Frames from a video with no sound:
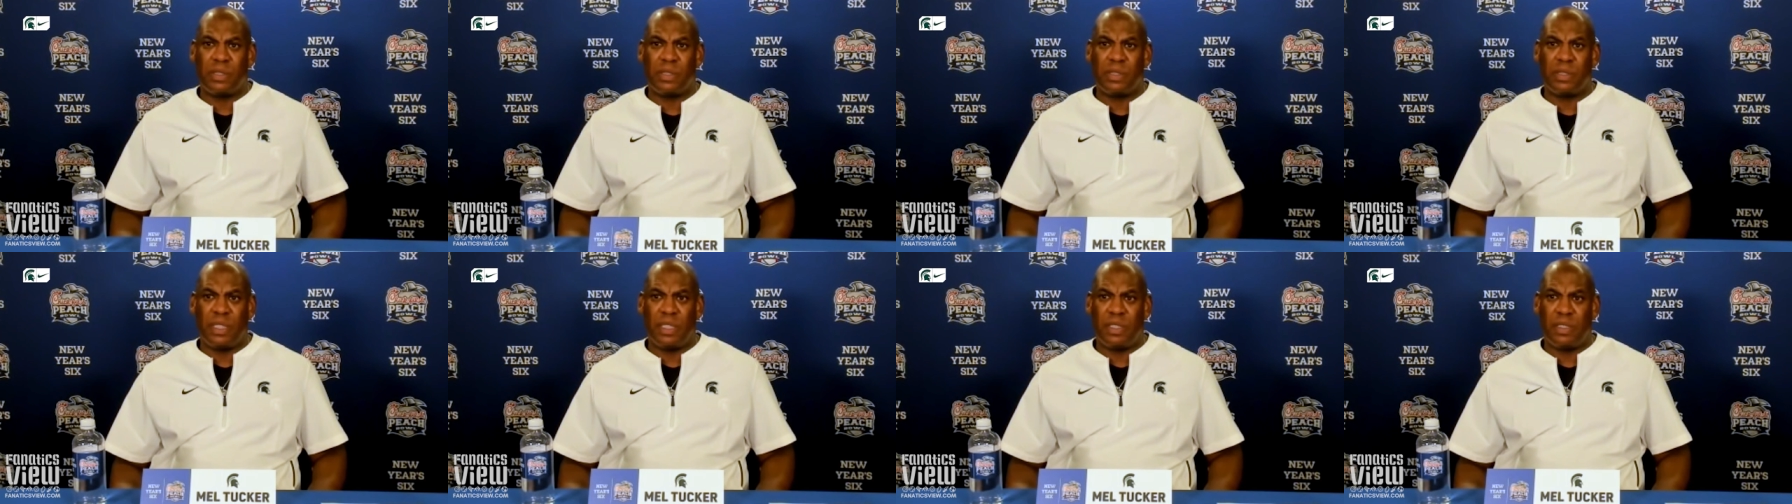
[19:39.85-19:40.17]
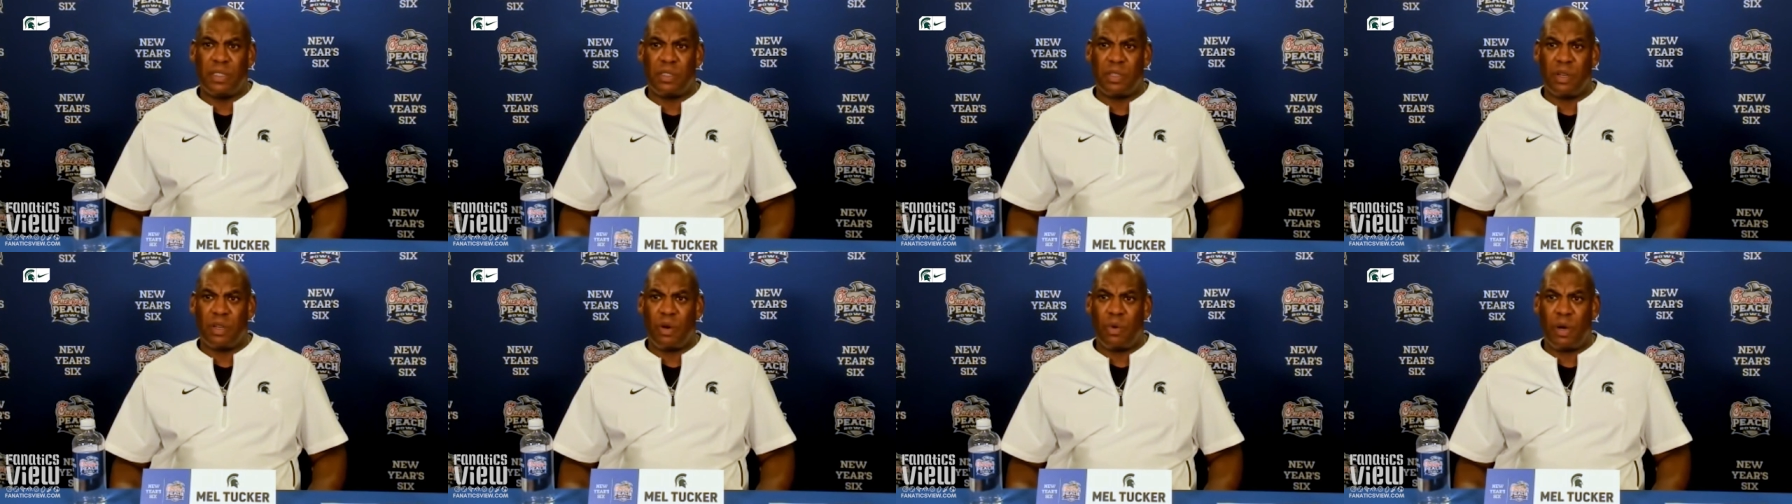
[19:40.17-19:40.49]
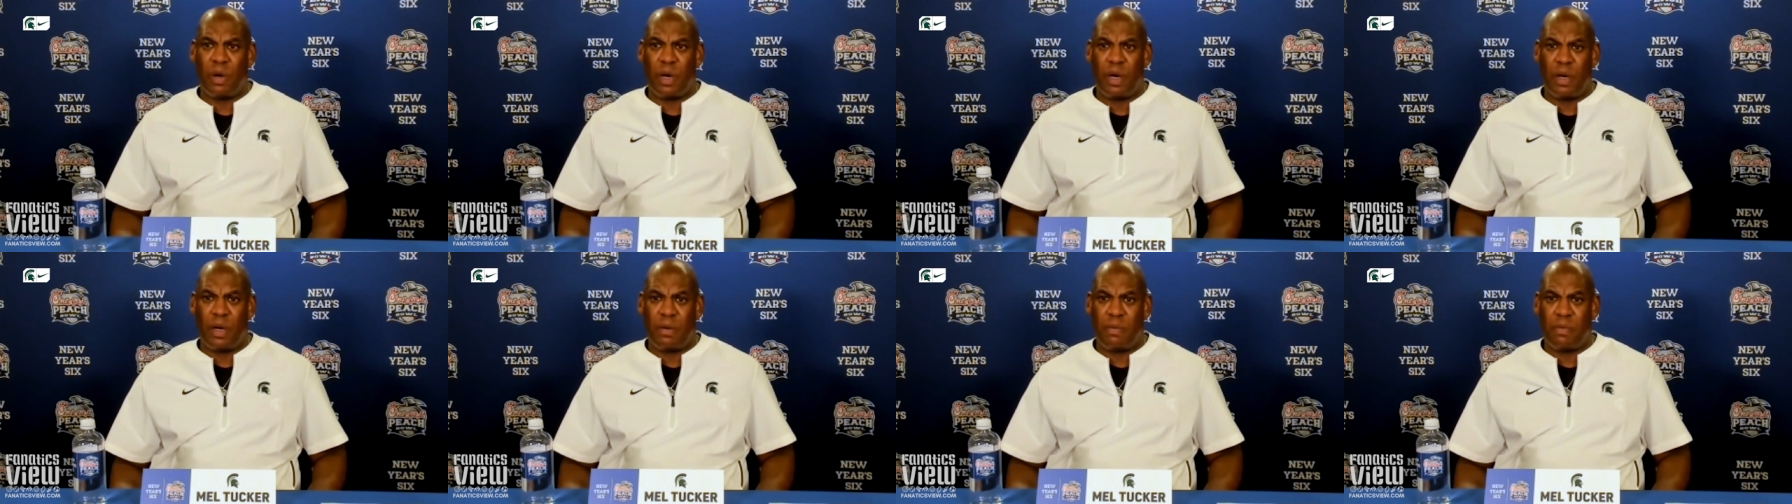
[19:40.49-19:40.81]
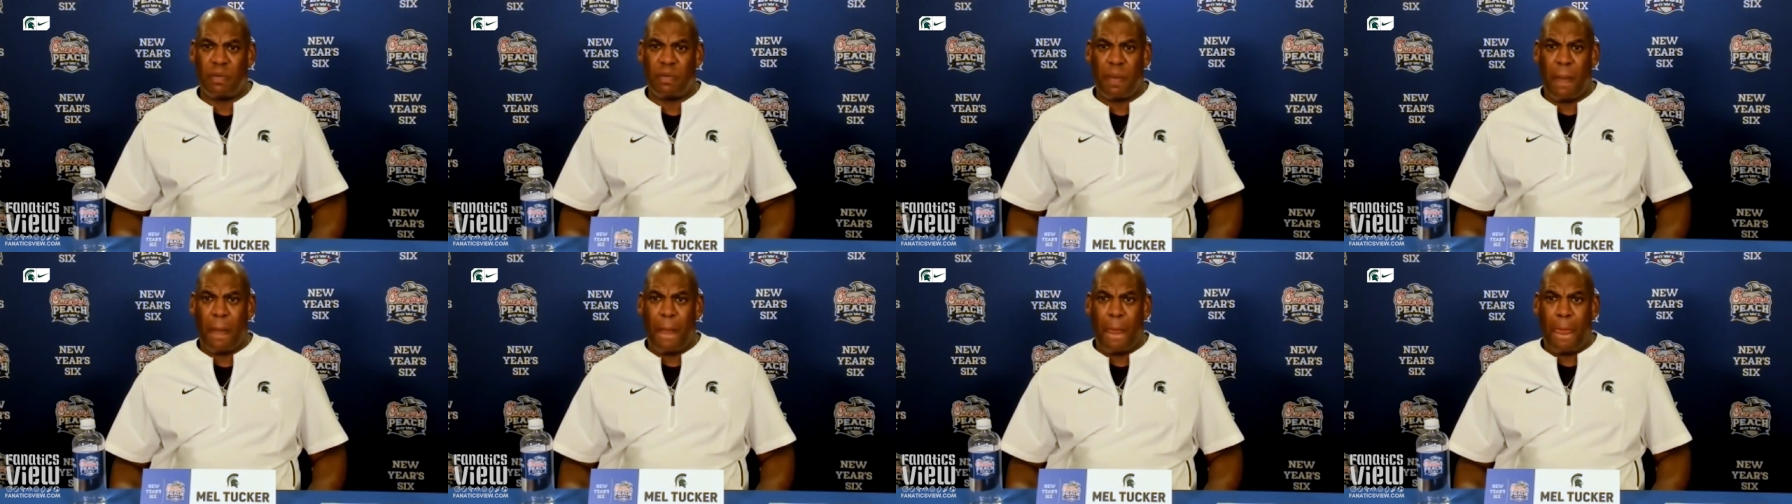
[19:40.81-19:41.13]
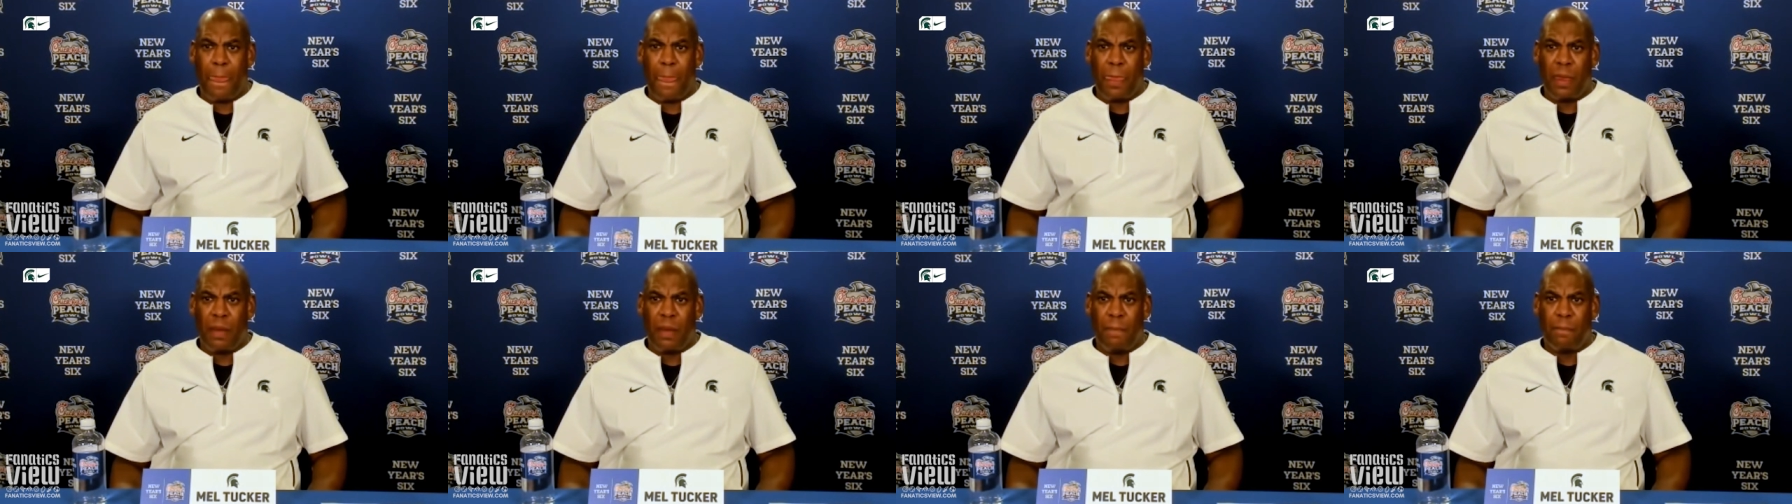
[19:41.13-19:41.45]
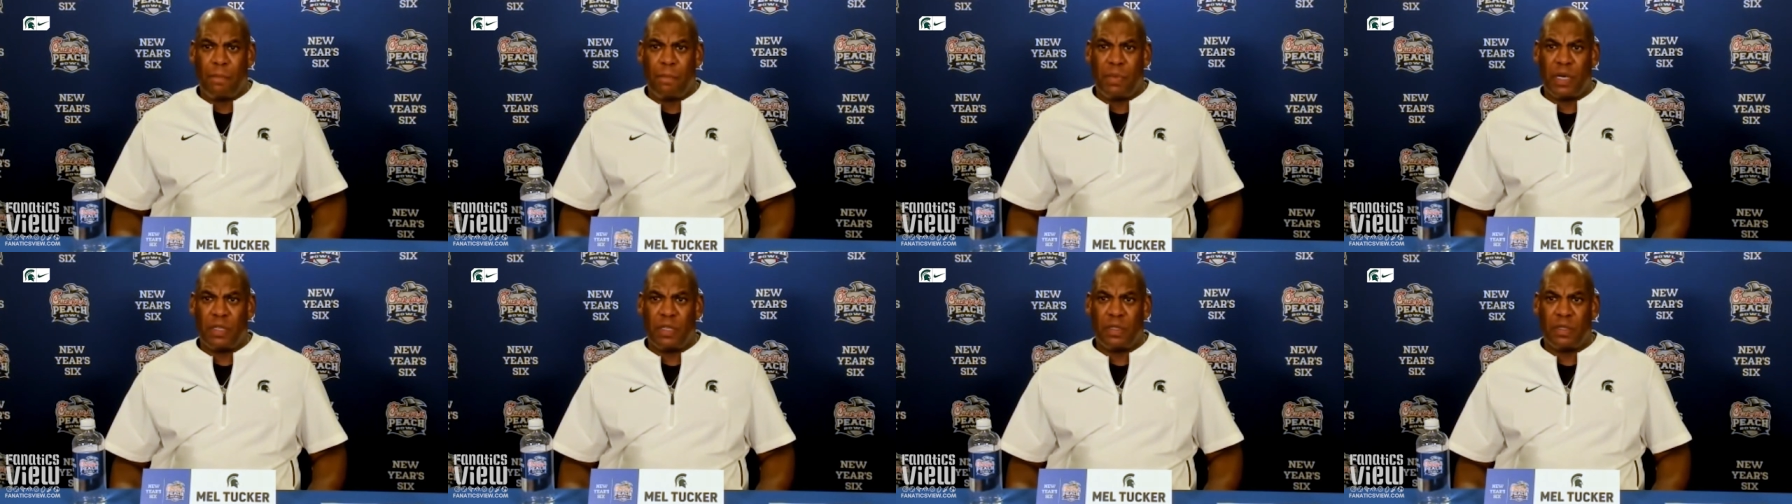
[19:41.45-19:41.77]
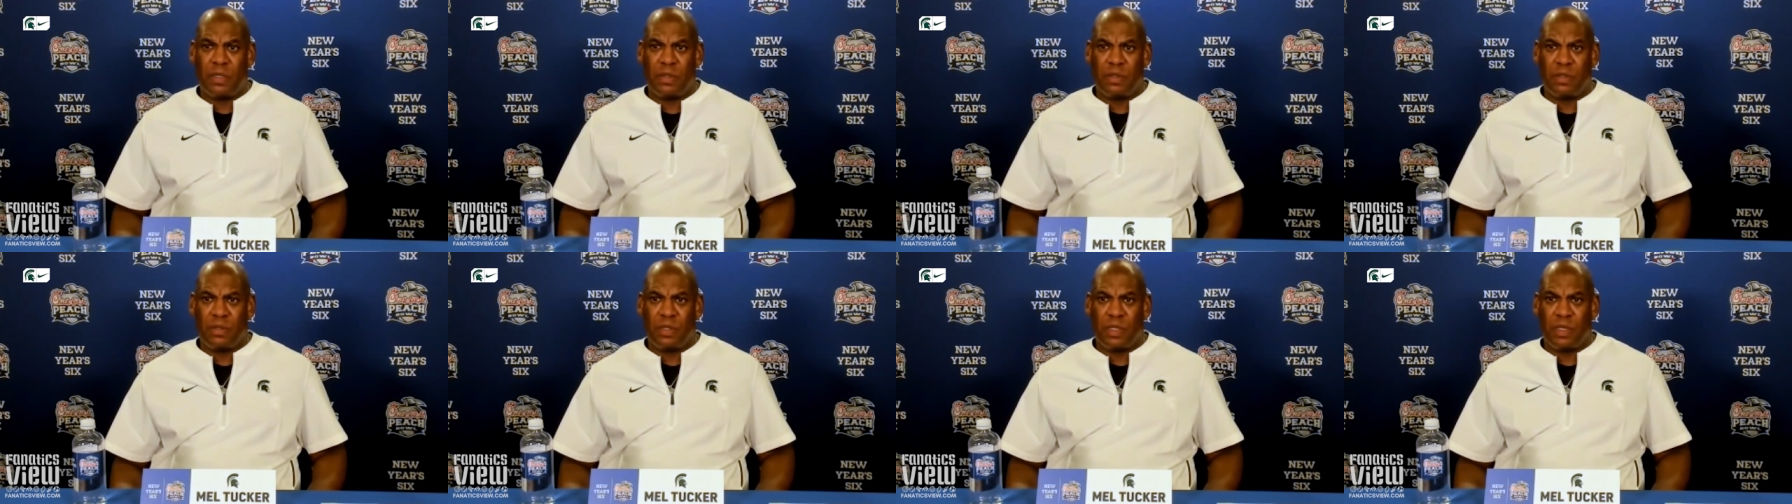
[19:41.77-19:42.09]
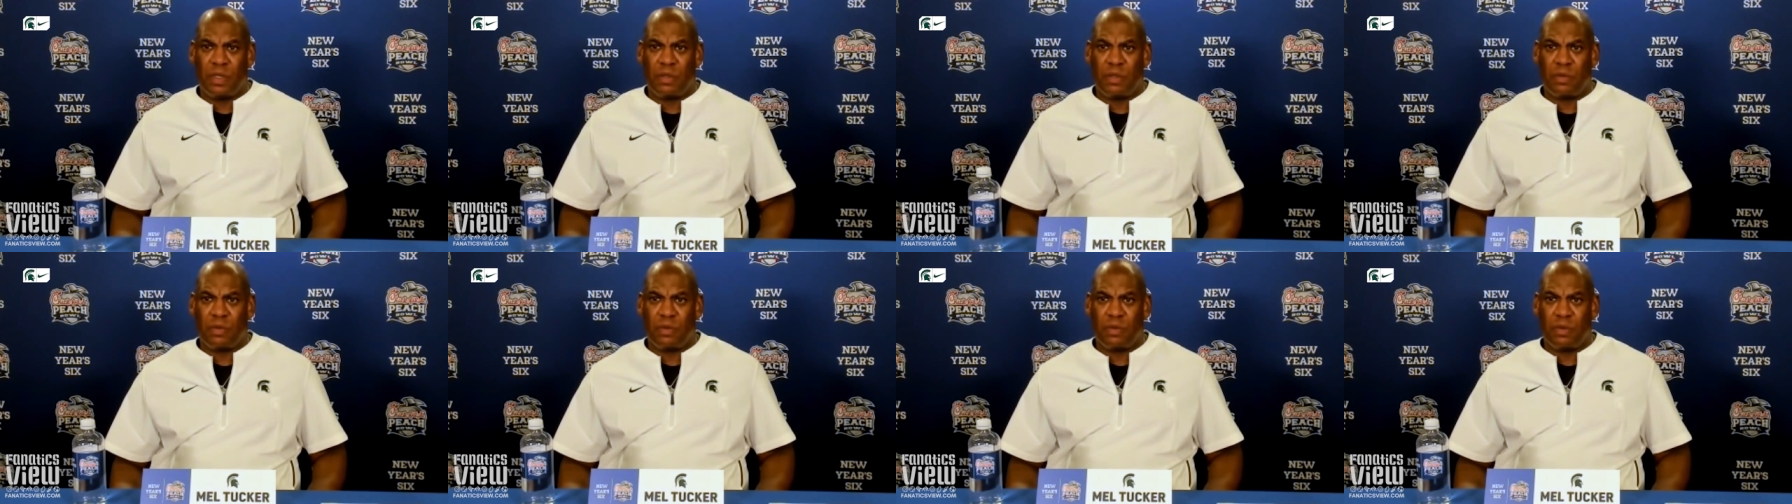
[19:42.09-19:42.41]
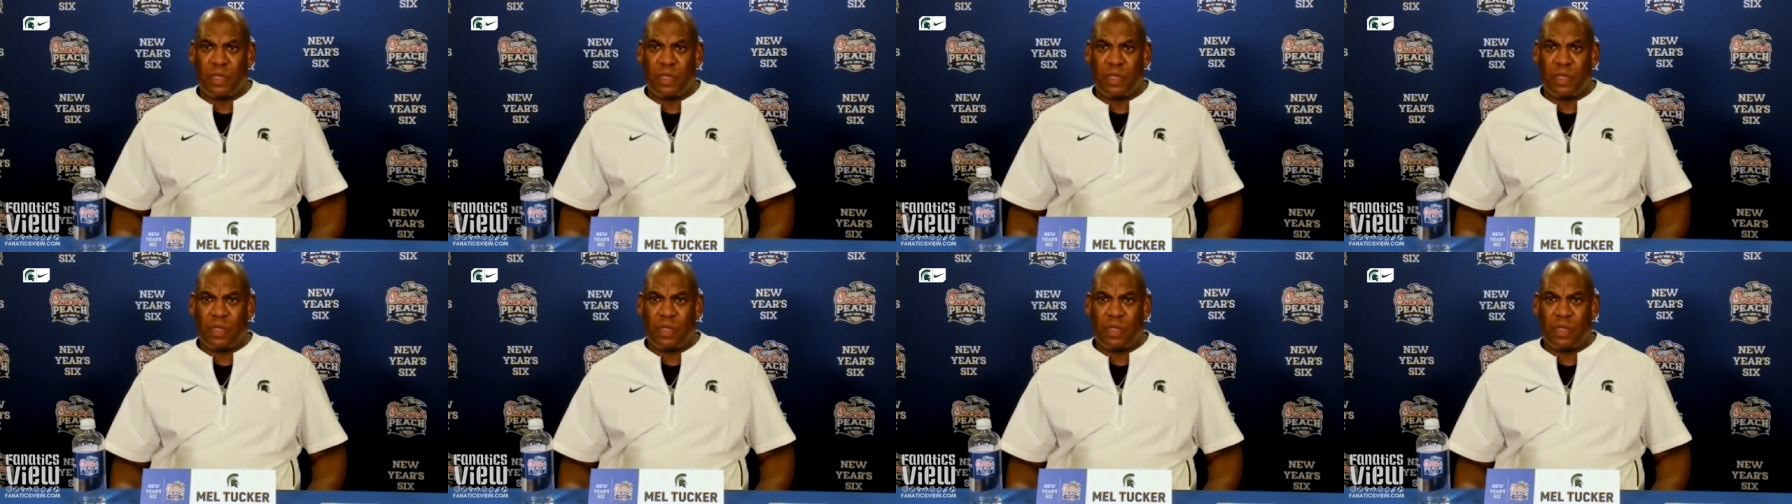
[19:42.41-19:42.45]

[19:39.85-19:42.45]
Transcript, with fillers: And so, uh, but you know,